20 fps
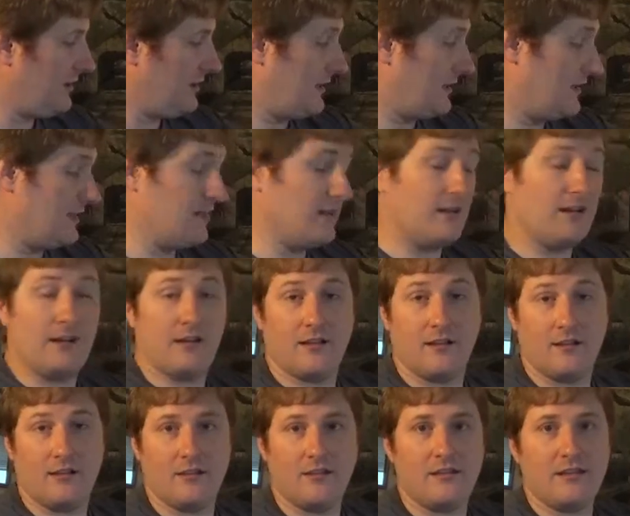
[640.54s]
in
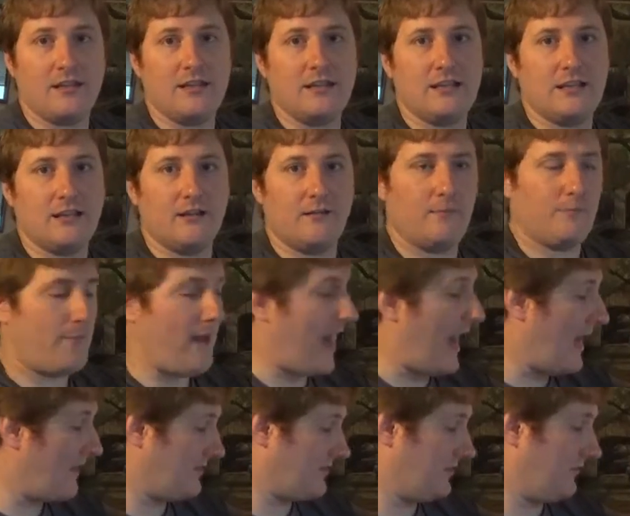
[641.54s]
the
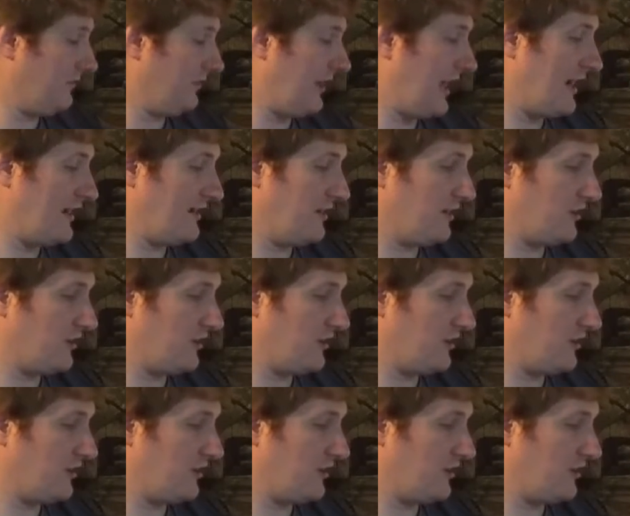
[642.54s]
paths of light